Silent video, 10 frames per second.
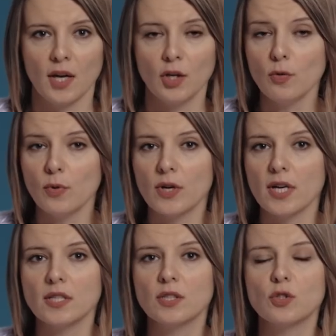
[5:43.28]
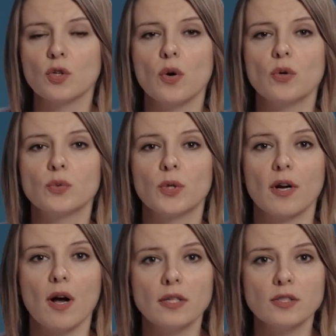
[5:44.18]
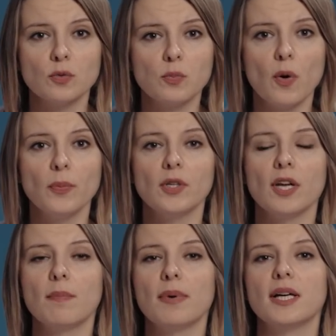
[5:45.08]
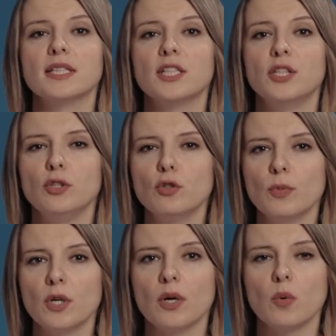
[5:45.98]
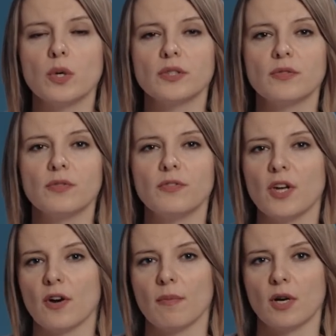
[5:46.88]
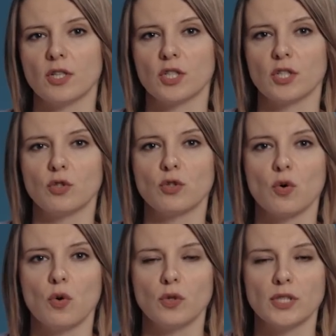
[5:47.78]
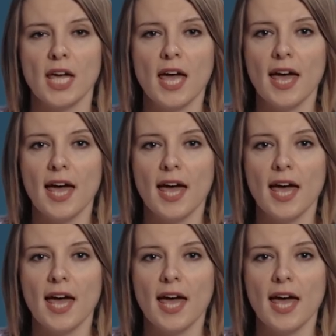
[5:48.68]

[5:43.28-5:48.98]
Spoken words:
Humorous shows were also popular, but humor was very much controlled.